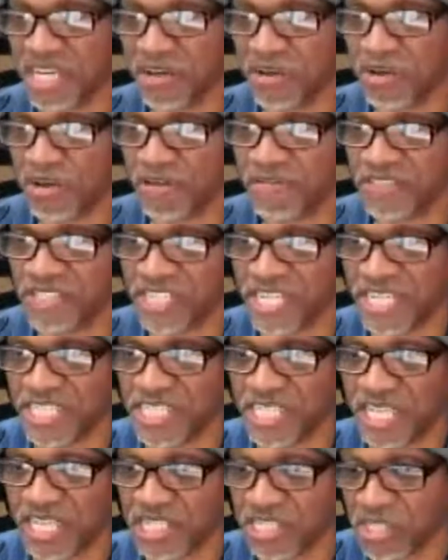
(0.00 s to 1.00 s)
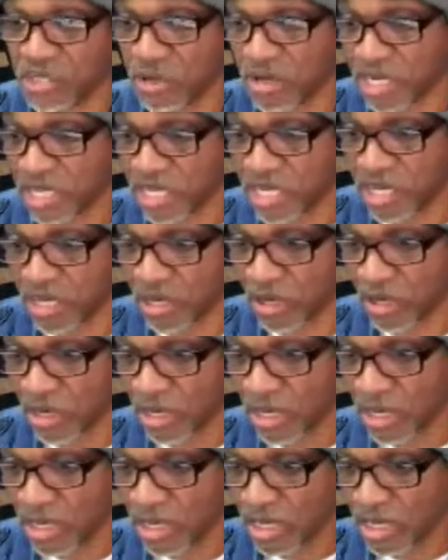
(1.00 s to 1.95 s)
I don't know if JJ is on here.